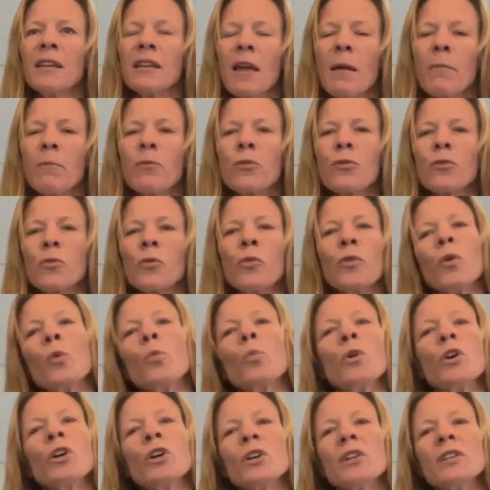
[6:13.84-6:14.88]
them through the
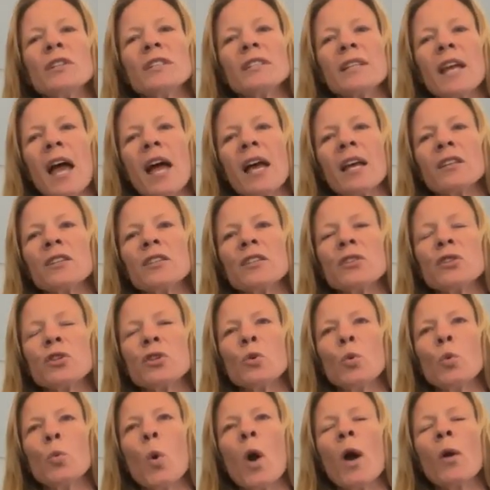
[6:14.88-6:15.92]
words as
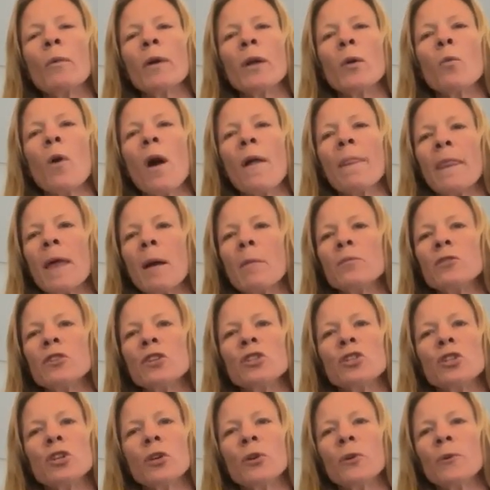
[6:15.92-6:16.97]
to what we want them to
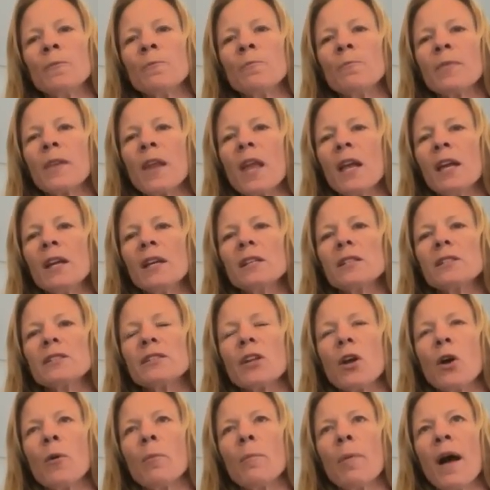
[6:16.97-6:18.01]
do.
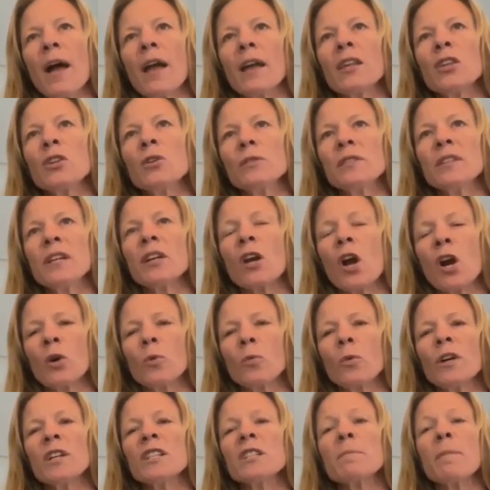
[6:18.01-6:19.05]
So, by using our
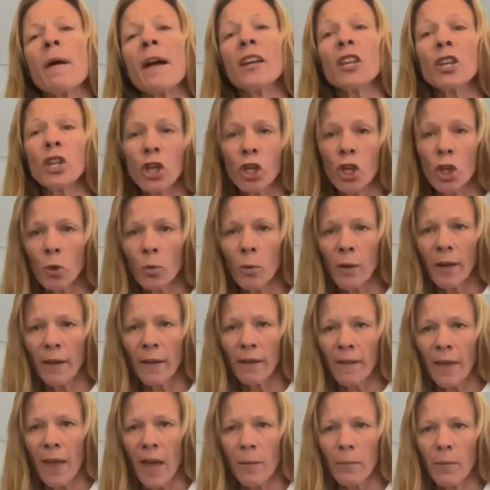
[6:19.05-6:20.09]
words, by
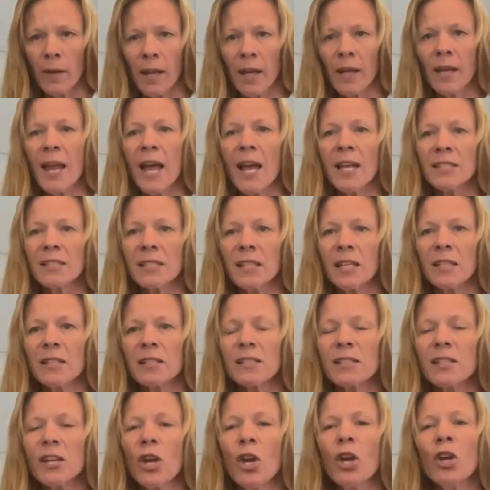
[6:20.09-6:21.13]
cueing them, in
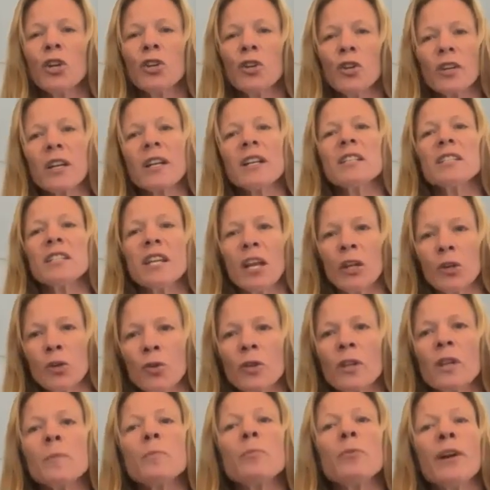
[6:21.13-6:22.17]
essence, you're
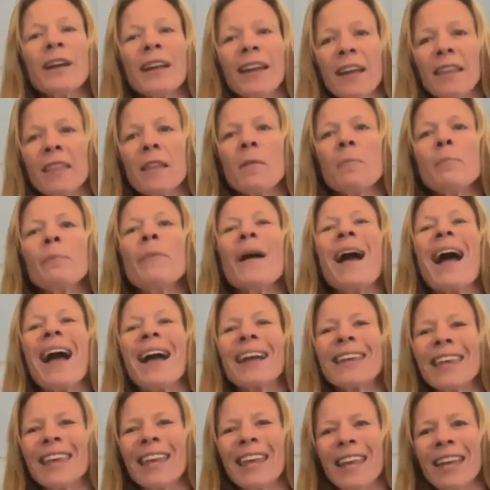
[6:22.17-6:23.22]
continually bringing them
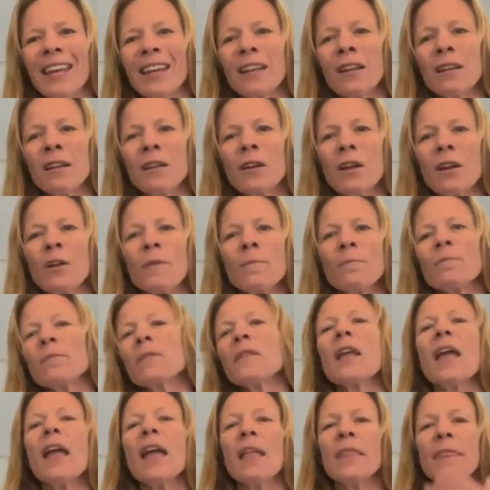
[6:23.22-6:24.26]
back in
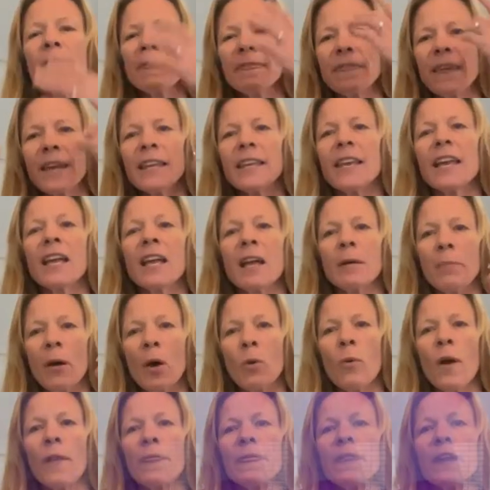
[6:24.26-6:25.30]
and thinking
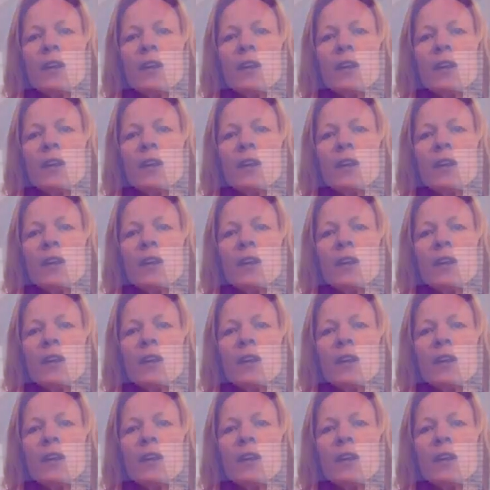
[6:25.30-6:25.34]
about what